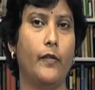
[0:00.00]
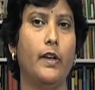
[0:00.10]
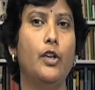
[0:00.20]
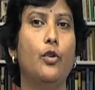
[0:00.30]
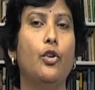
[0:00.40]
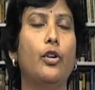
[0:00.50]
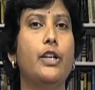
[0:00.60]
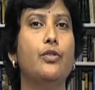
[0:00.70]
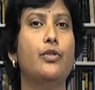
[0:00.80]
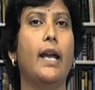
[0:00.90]
When you look
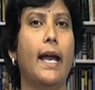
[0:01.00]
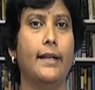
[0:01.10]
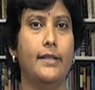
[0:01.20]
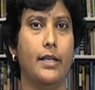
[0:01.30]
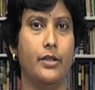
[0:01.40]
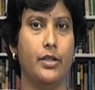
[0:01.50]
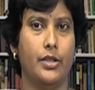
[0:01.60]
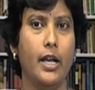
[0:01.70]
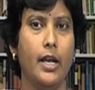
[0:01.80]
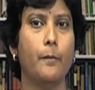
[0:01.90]
into the
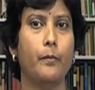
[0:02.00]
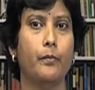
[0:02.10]
identity,